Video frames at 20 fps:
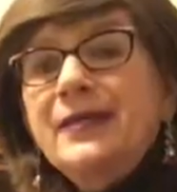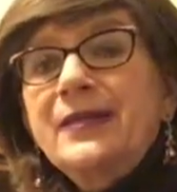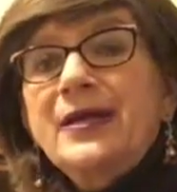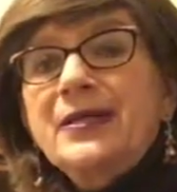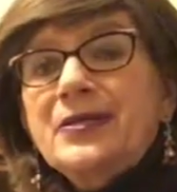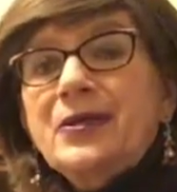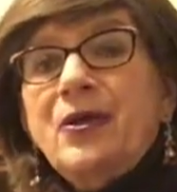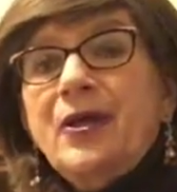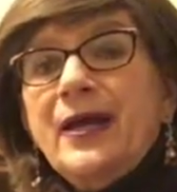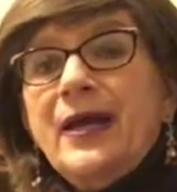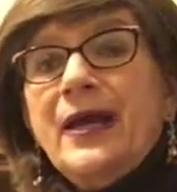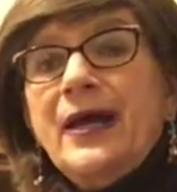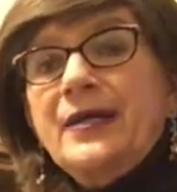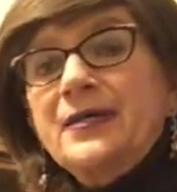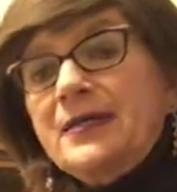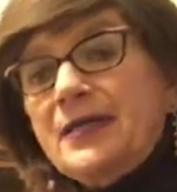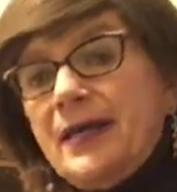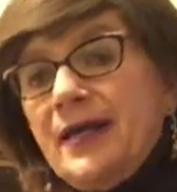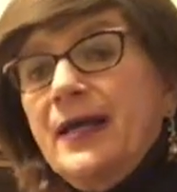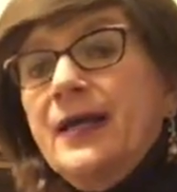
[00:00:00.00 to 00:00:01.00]
That's all I
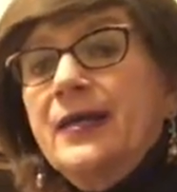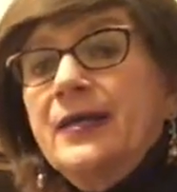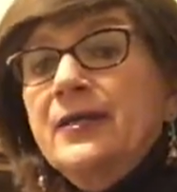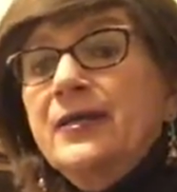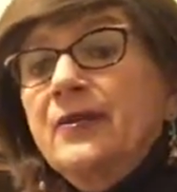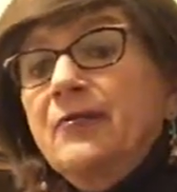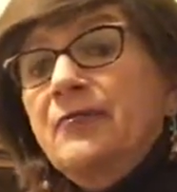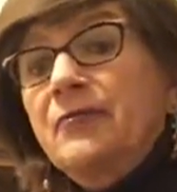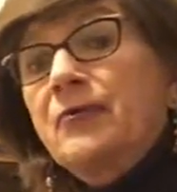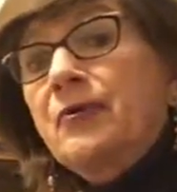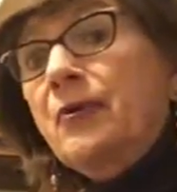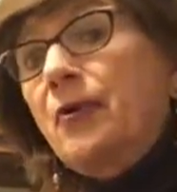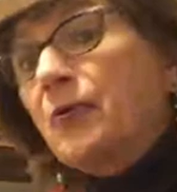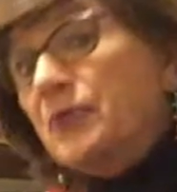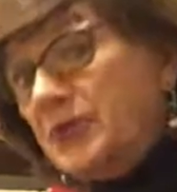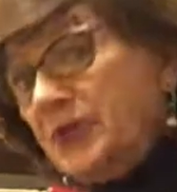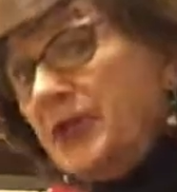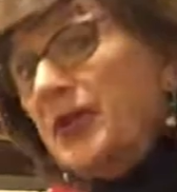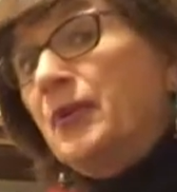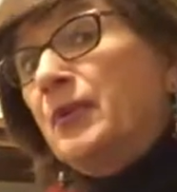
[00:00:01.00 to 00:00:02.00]
ask. And if you're
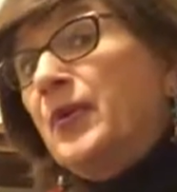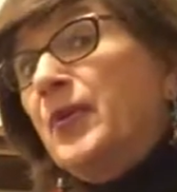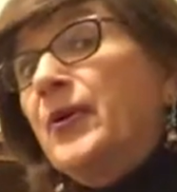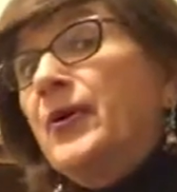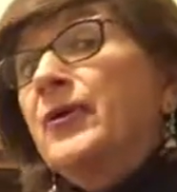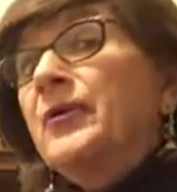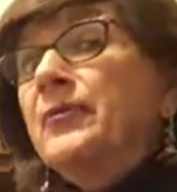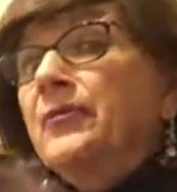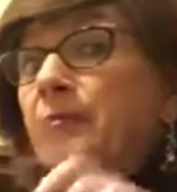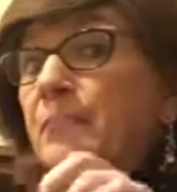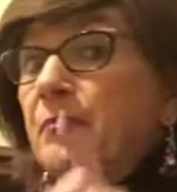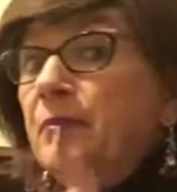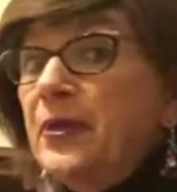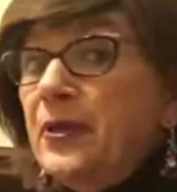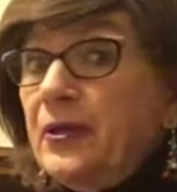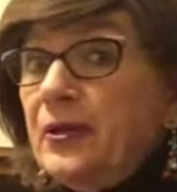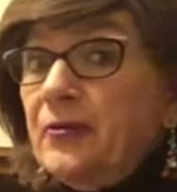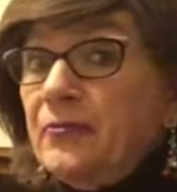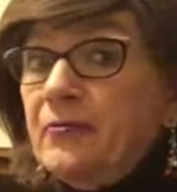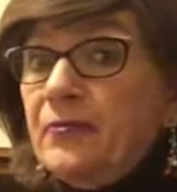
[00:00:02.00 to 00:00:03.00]
hosting a party,
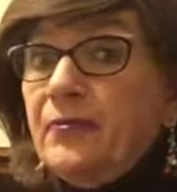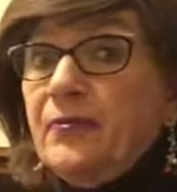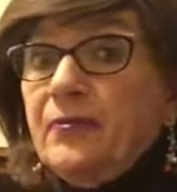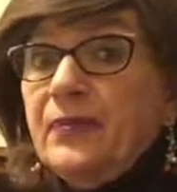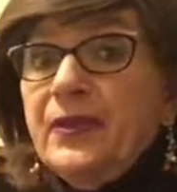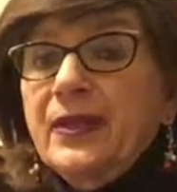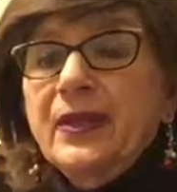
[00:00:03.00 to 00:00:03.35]
be careful.